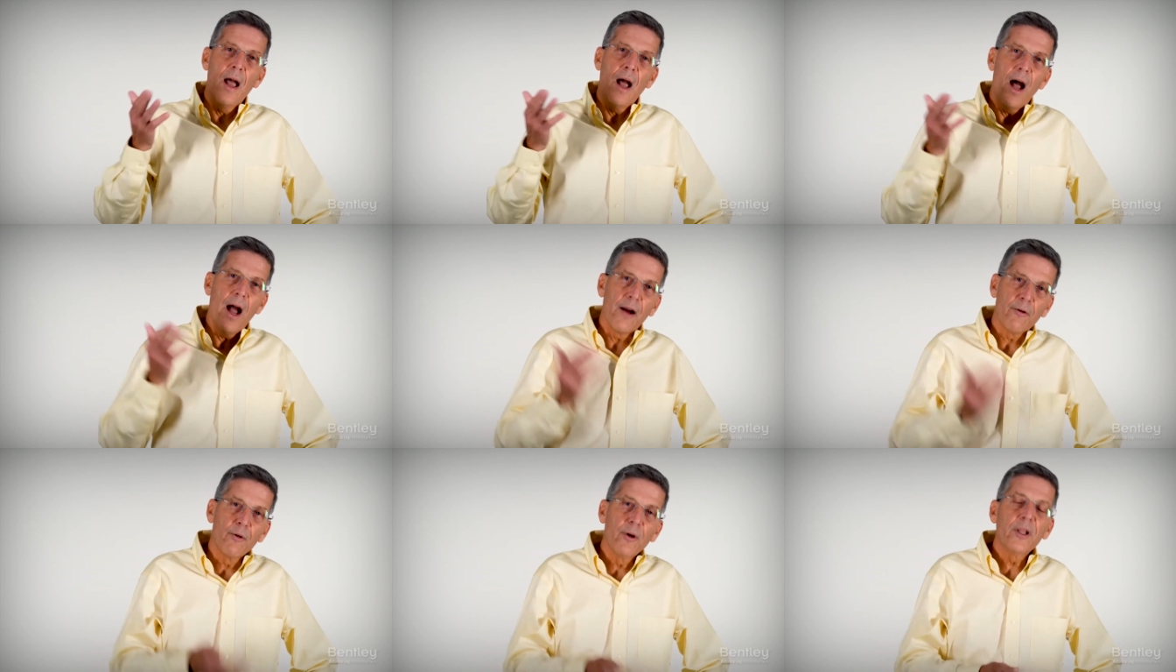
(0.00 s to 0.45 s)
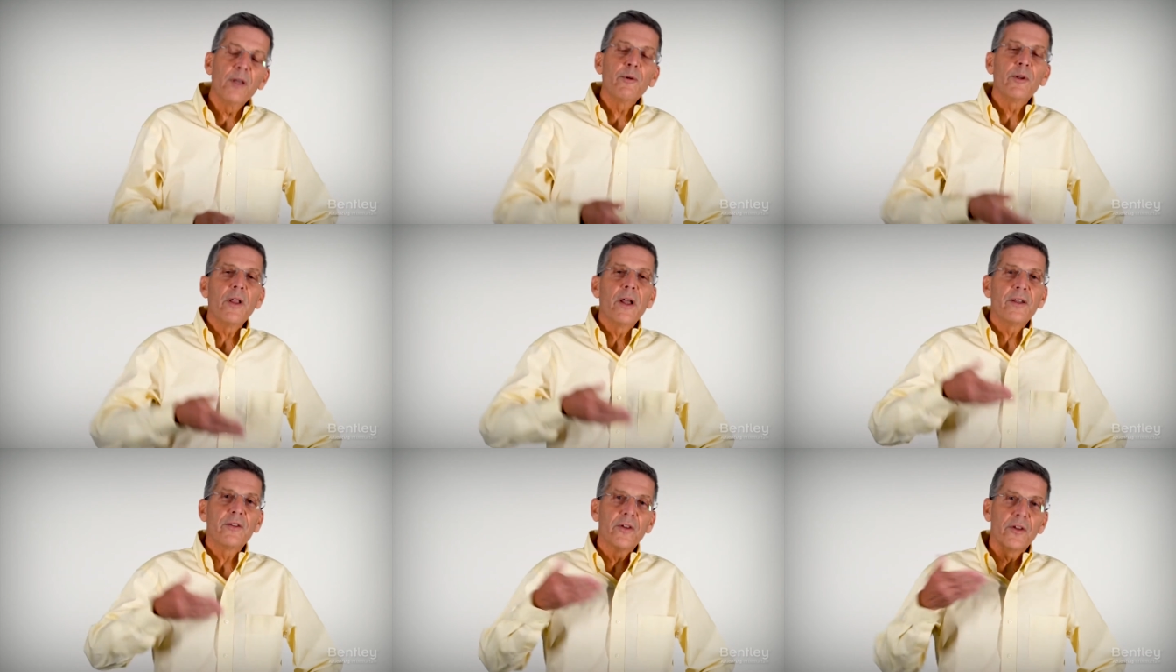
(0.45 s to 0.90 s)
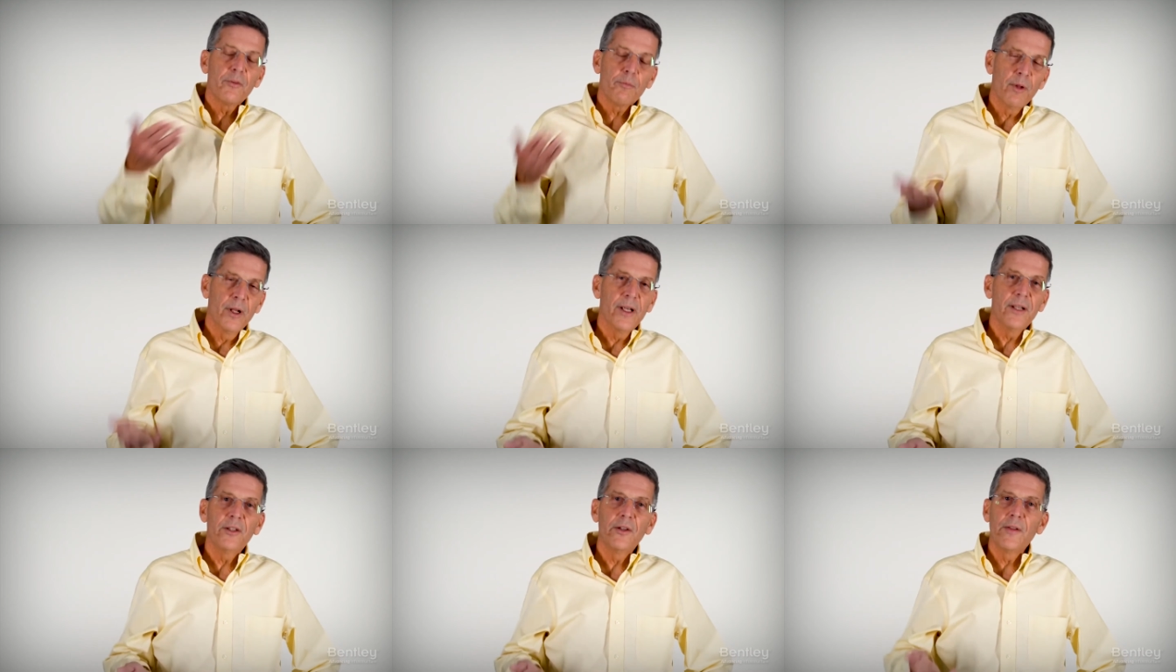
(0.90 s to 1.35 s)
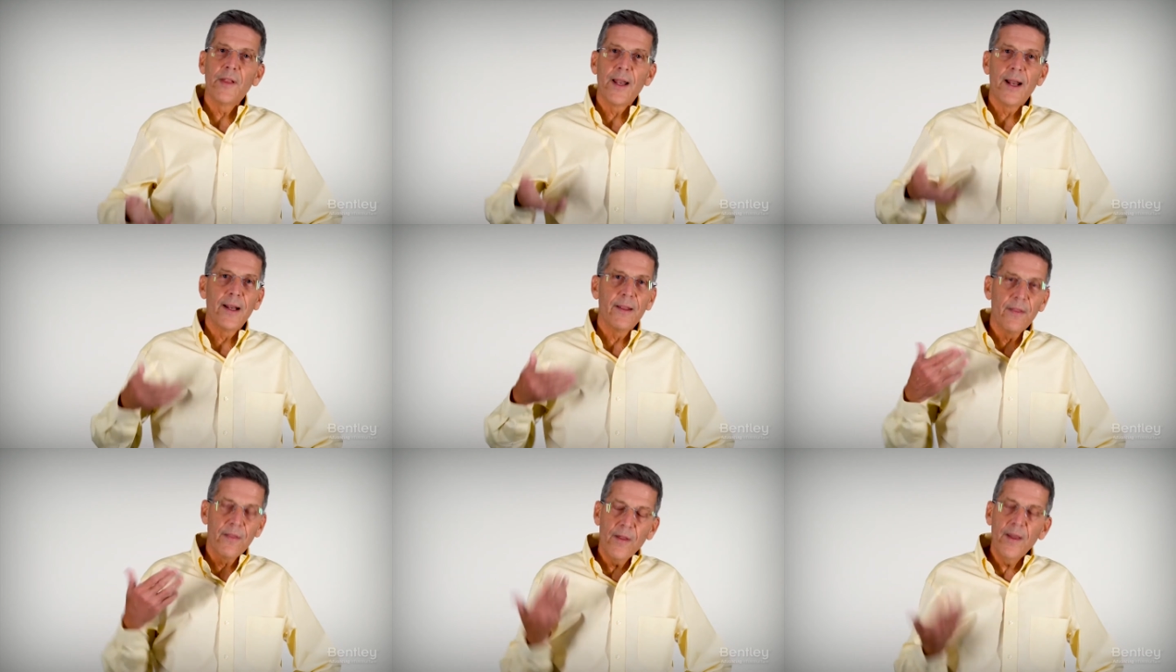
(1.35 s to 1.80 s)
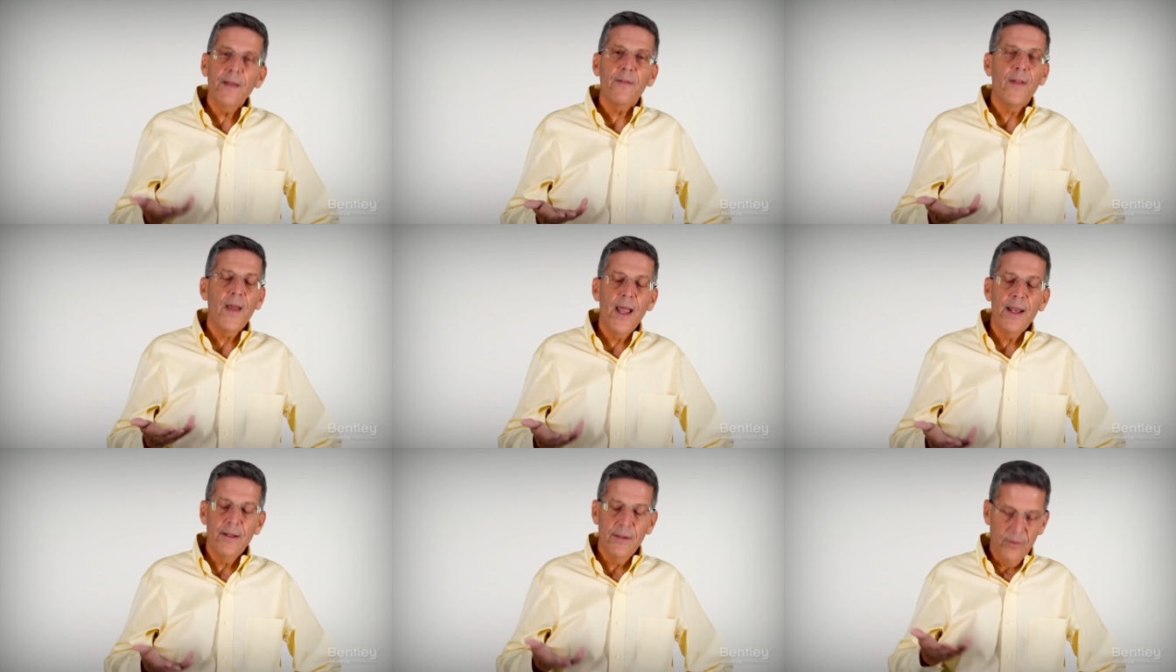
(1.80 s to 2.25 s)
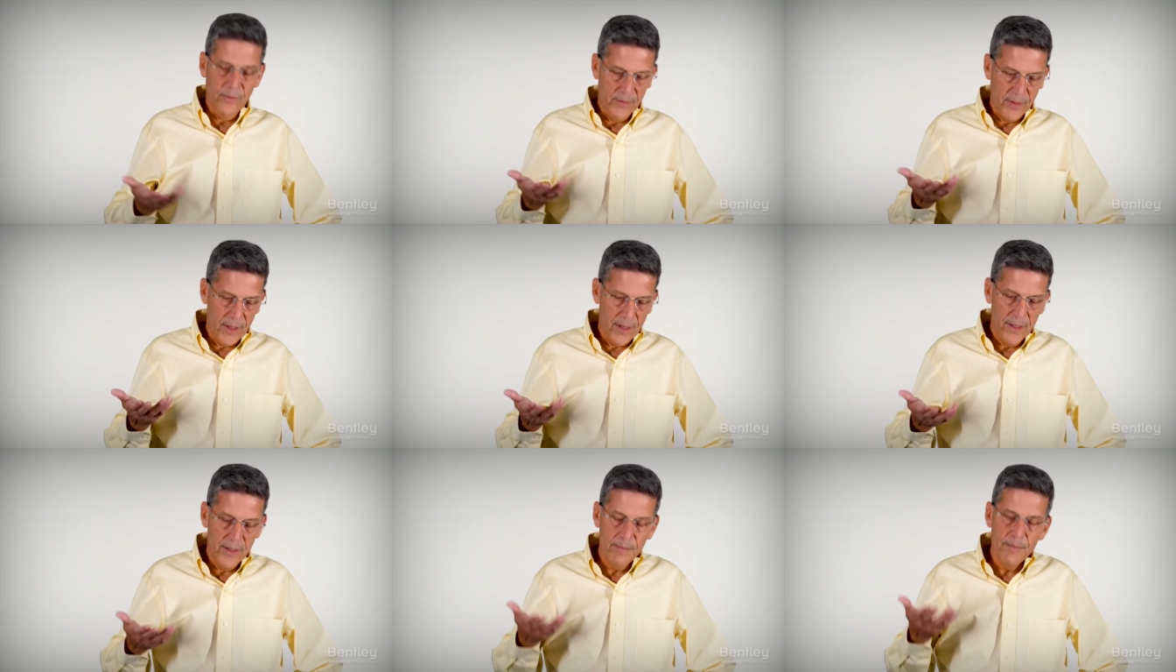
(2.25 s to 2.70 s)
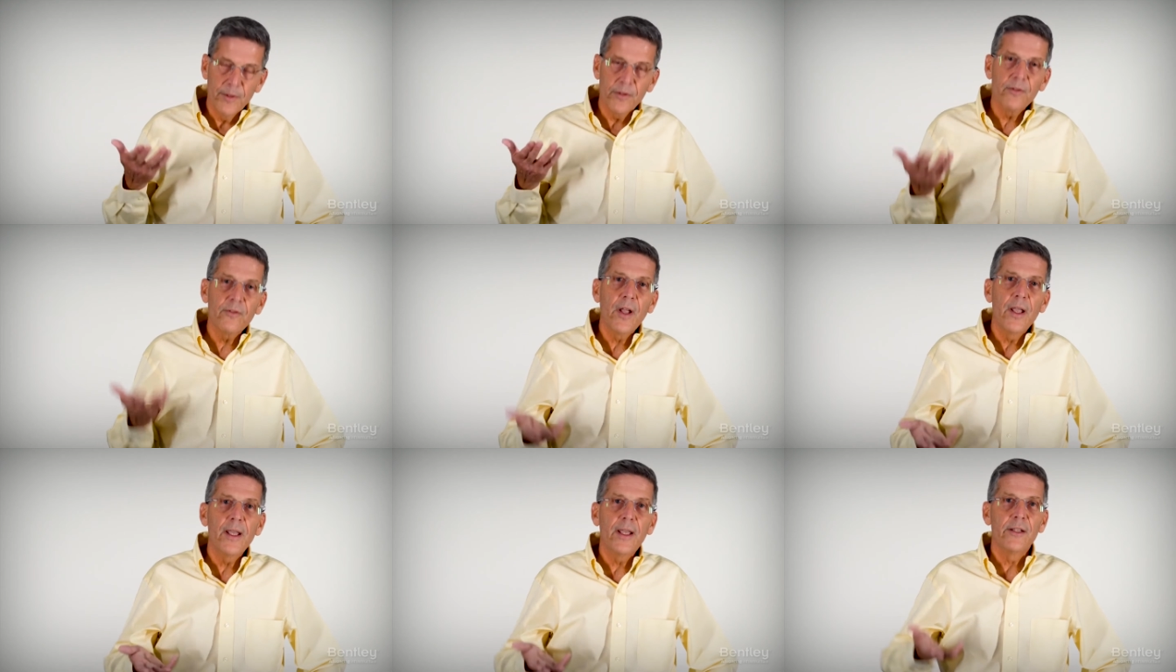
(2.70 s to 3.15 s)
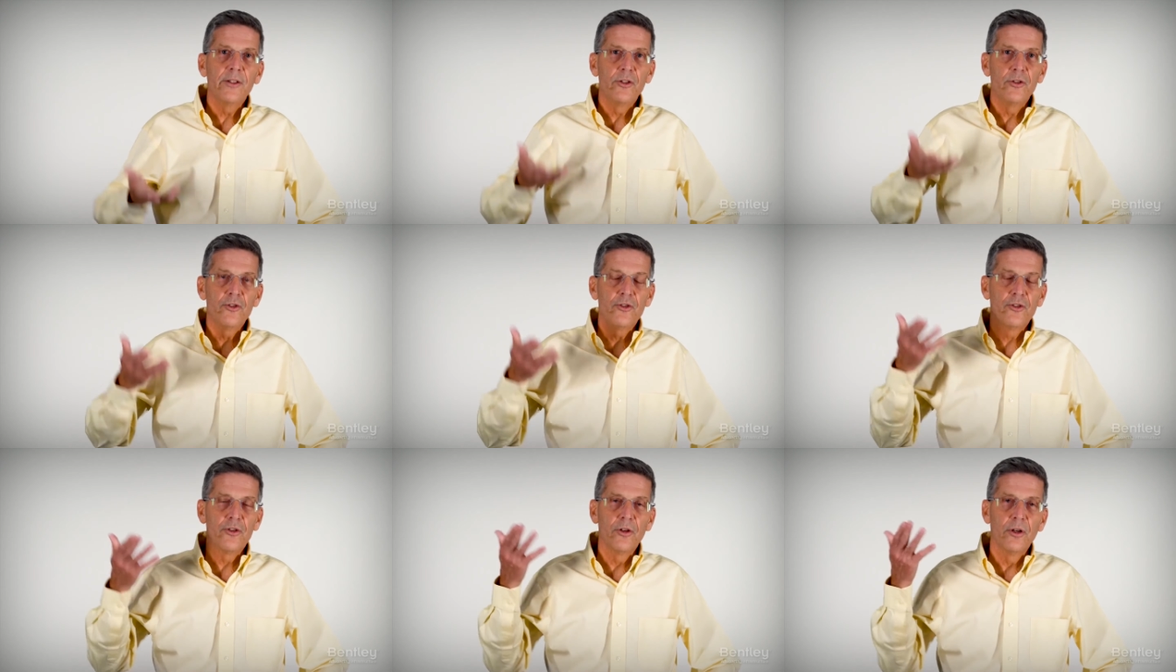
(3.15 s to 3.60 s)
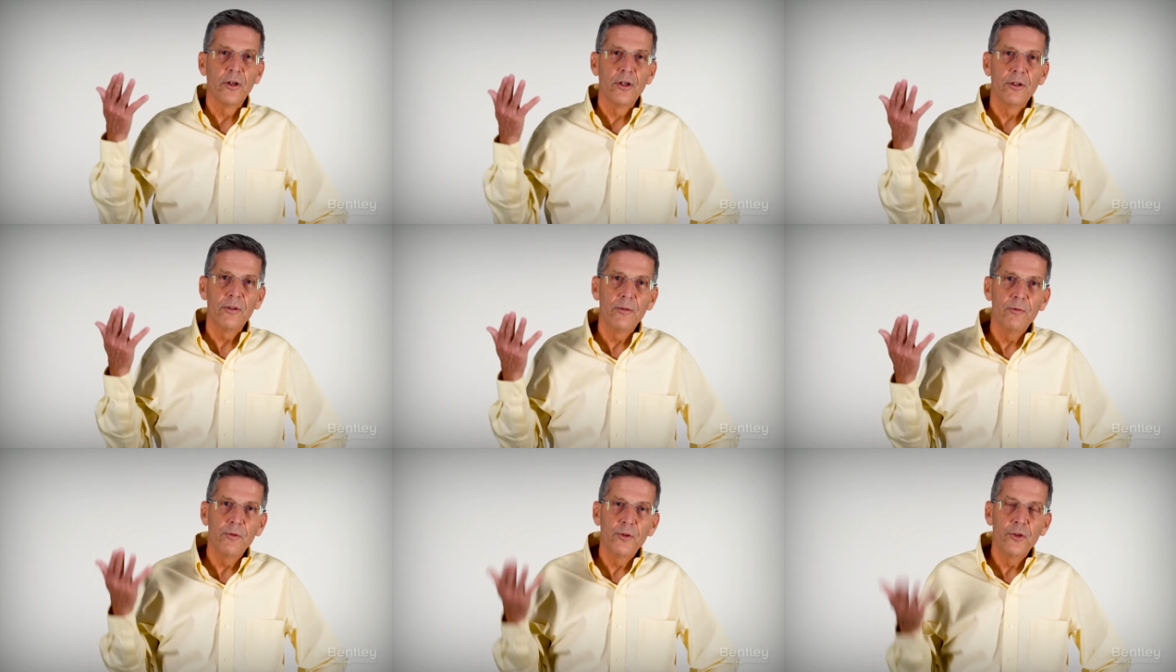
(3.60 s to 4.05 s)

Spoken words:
I really would like to explain to you that I think that is a mistake and you should